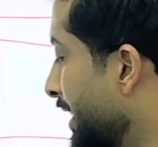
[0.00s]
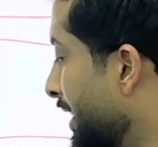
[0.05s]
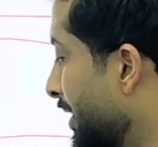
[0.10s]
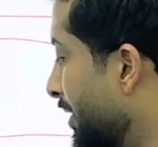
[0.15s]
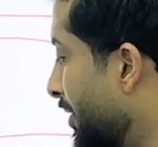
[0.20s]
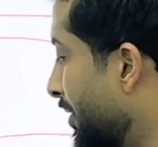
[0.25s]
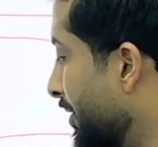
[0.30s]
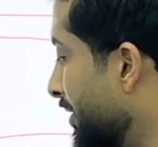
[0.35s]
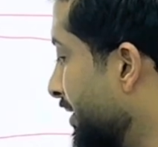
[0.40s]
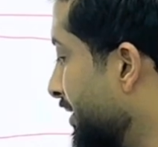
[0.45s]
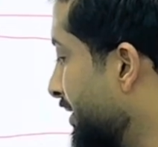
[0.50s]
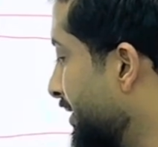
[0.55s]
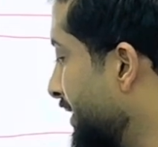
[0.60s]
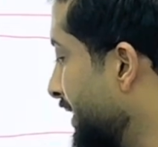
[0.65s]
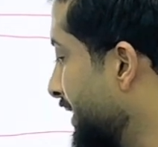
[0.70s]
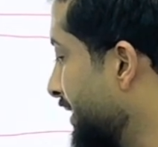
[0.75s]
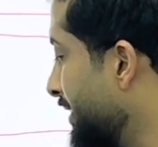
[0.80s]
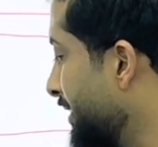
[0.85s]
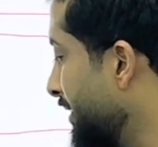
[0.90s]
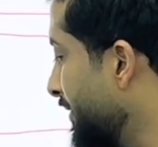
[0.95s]
on a
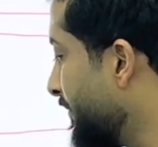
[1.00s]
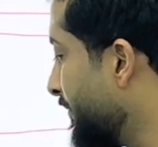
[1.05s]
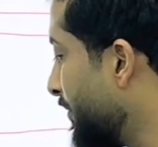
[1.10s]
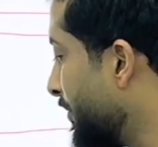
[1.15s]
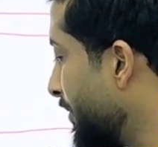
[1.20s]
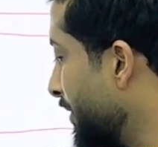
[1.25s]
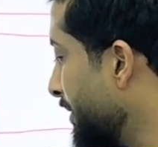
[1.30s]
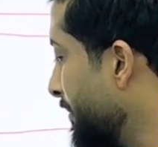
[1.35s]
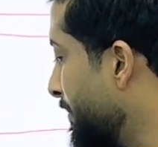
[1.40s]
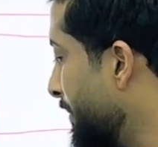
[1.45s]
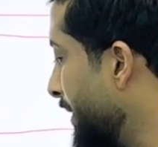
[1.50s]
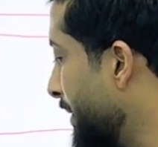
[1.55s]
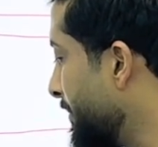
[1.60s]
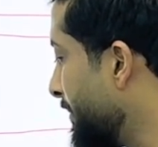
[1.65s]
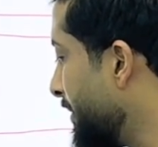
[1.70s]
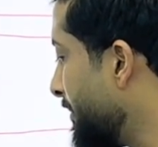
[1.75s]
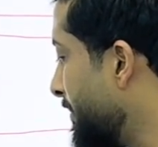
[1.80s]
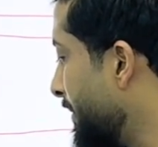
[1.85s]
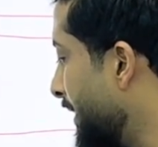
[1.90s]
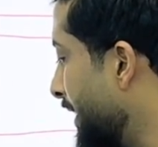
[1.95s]
60-40
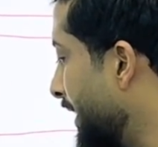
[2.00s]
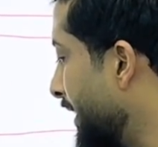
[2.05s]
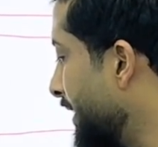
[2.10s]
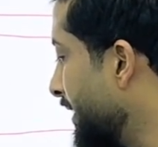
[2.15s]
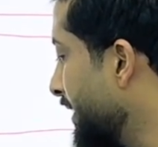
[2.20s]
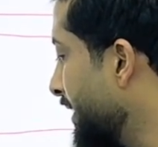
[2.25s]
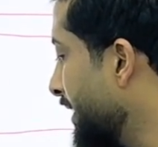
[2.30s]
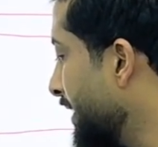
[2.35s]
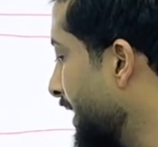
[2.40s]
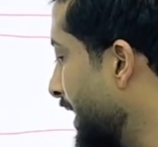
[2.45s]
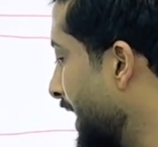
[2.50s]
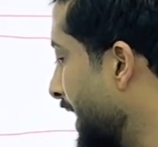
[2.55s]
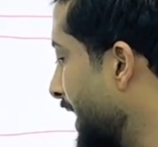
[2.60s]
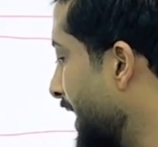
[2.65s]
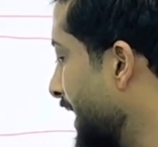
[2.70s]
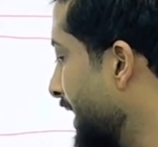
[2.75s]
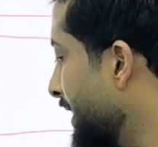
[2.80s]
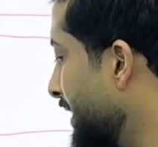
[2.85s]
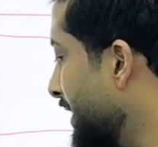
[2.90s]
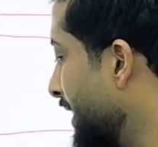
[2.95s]
payment plan,
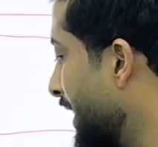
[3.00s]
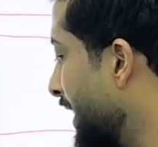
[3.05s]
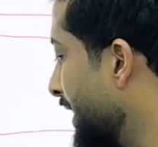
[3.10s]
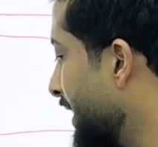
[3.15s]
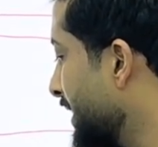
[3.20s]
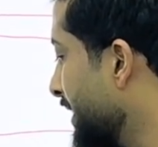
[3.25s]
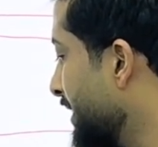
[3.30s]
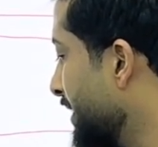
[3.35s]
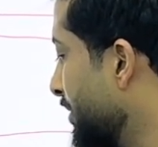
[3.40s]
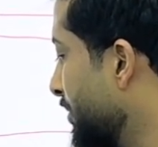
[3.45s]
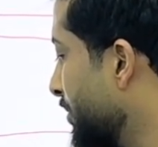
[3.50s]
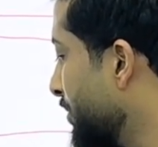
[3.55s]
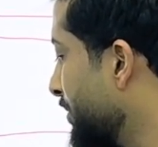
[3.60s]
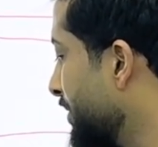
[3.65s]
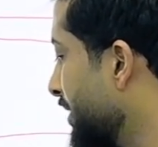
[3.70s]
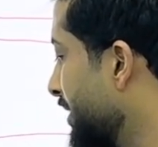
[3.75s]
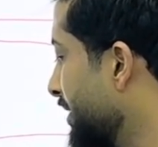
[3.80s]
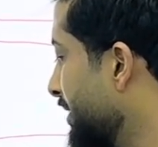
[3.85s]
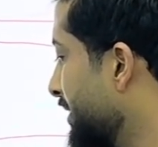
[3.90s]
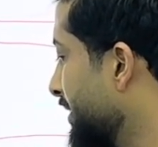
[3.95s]
and I can
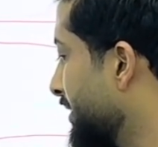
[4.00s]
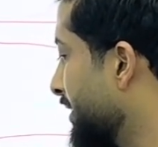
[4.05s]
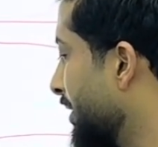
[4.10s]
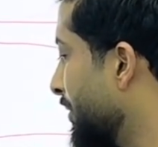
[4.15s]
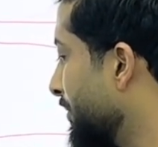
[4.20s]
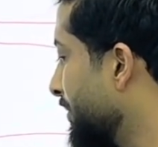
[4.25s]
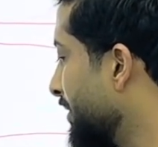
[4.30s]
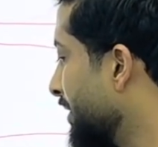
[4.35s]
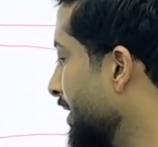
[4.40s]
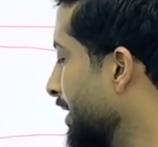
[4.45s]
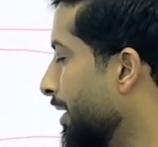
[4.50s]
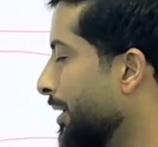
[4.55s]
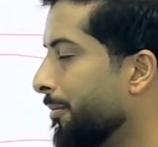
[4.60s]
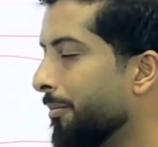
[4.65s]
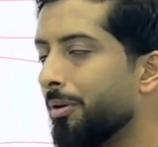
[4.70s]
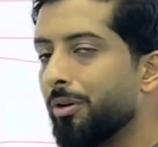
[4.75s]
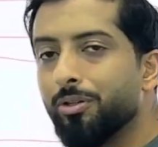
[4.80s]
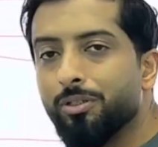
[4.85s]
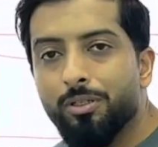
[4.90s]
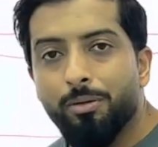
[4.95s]
negotiate a discount.
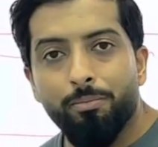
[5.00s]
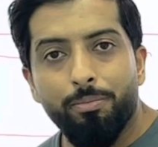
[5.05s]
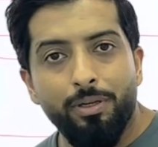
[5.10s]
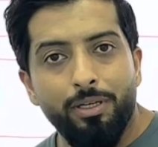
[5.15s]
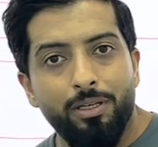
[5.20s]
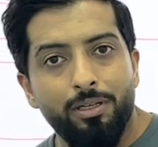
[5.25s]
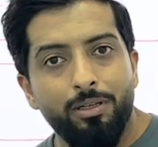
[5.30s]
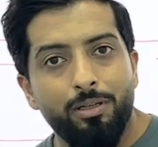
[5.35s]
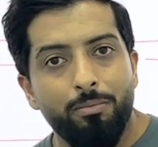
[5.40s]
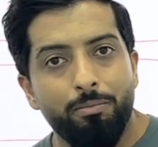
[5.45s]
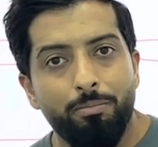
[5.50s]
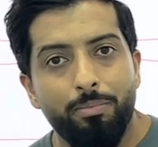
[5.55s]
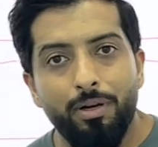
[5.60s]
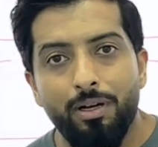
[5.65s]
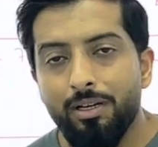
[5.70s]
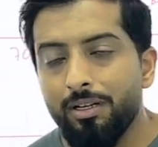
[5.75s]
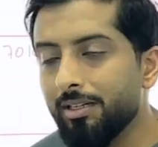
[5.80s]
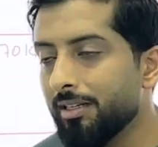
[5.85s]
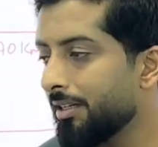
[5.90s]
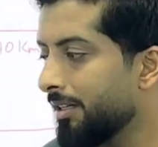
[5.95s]
Because I'm picking a
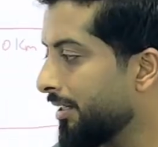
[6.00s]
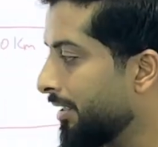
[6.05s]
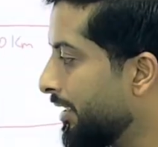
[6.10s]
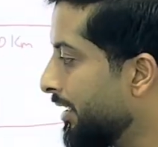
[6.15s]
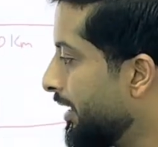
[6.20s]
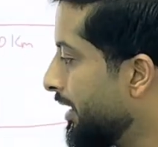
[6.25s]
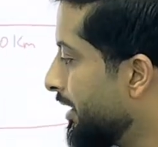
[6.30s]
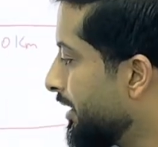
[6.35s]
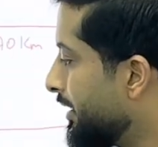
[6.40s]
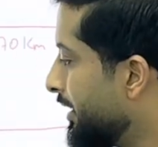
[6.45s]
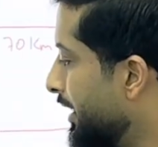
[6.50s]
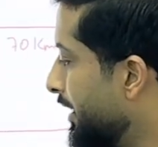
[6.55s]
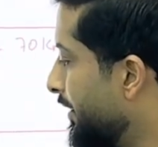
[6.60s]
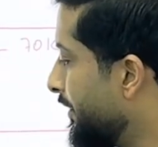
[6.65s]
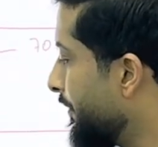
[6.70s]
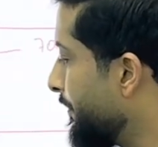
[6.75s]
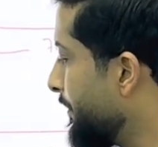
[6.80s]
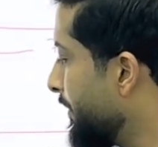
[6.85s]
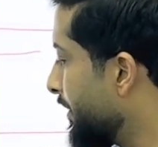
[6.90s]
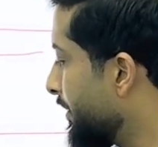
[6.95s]
bulk, they'll
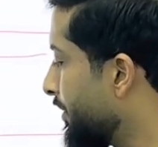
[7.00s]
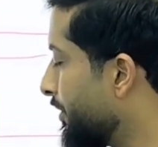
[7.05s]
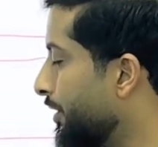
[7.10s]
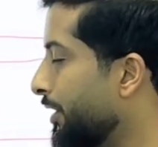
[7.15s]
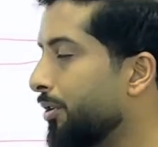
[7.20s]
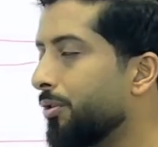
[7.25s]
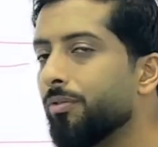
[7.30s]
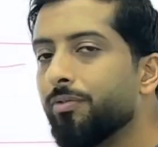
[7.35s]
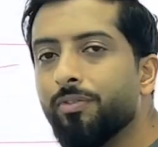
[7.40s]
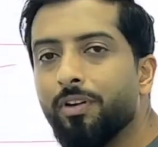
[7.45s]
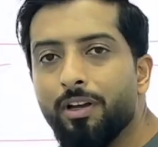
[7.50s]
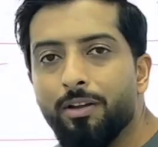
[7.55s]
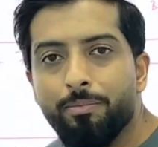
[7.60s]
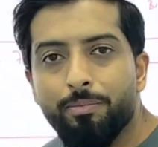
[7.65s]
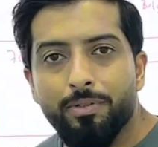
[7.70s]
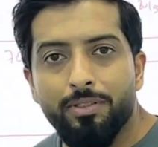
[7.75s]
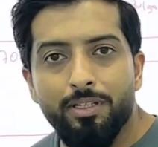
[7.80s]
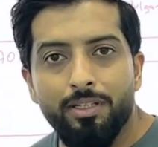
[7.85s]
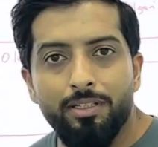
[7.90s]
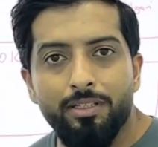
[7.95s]
give me a 3 to
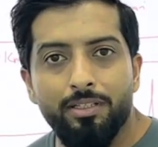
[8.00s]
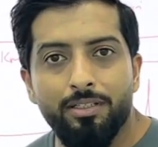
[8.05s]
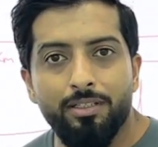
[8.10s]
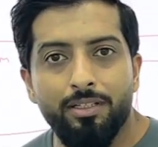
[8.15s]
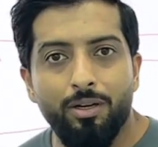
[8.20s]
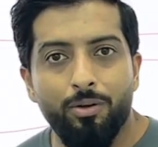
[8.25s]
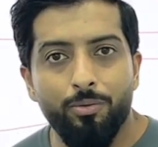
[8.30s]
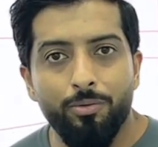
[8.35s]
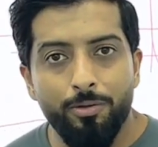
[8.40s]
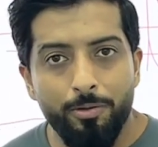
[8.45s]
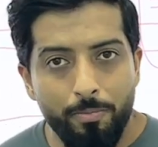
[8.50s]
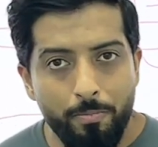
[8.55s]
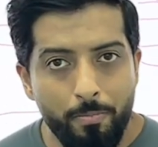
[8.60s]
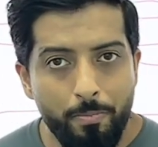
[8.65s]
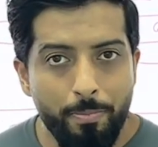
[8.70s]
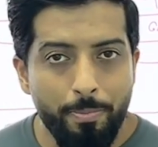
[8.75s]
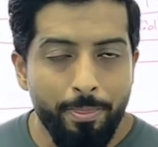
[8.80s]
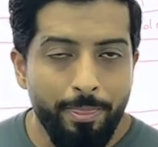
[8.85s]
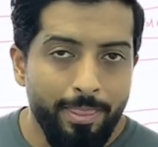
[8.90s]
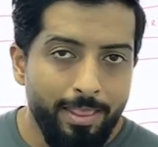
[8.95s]
5% discount
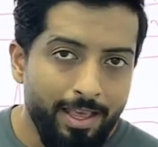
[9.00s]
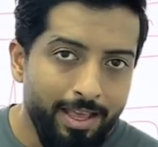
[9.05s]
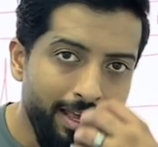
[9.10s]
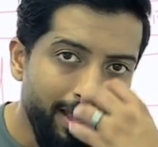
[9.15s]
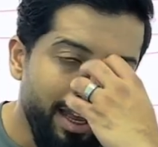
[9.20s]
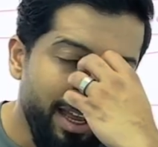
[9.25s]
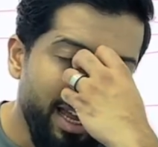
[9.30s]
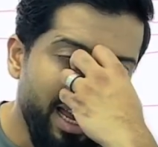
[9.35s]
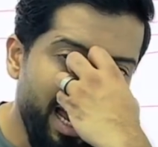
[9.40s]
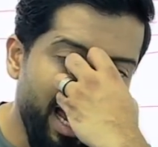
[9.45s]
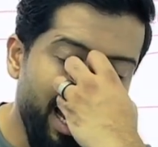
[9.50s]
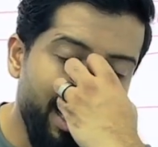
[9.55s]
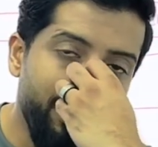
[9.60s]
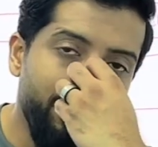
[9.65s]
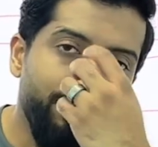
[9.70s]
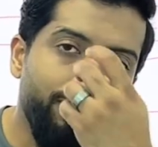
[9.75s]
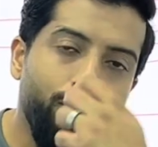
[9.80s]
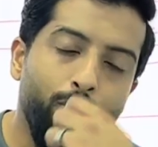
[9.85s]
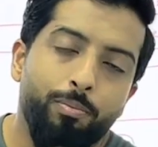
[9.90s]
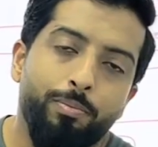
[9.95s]
and a
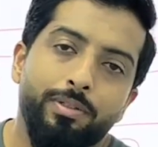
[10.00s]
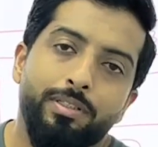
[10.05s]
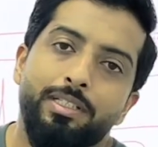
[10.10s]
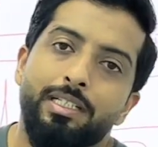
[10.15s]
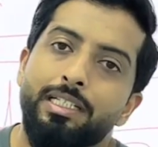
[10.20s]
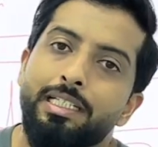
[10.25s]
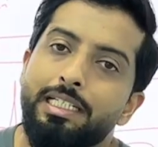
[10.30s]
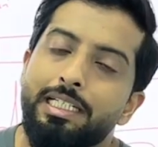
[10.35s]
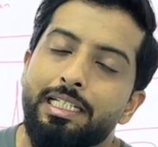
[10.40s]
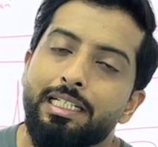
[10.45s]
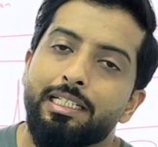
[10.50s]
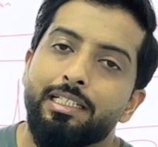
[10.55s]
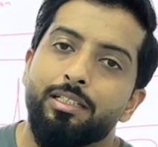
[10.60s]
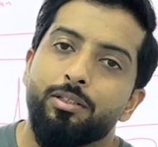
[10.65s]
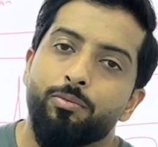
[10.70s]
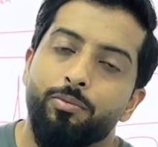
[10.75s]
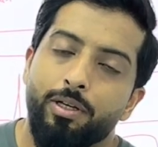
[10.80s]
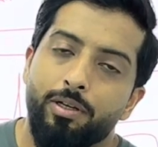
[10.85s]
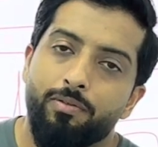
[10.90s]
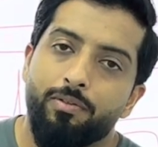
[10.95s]
4%
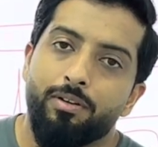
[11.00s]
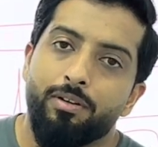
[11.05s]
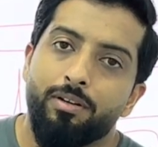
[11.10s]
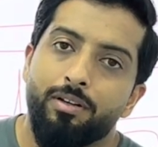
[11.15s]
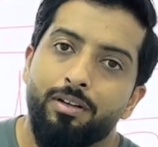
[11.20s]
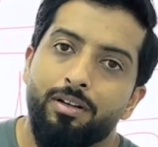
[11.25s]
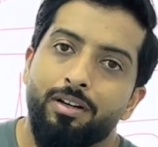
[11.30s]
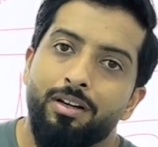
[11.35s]
DLD waiver.